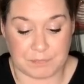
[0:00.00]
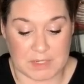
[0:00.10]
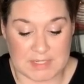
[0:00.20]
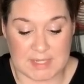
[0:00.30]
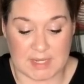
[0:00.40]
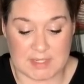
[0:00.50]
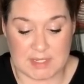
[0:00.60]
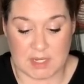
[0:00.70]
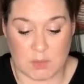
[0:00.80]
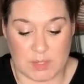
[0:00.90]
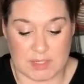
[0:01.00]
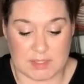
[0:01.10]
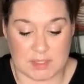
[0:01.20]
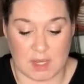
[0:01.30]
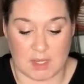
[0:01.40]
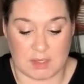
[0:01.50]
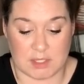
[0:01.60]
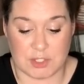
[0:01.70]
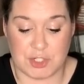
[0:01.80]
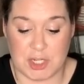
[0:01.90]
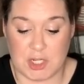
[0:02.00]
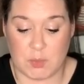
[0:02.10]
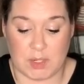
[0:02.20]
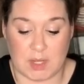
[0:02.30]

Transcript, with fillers: Second sale was this genuine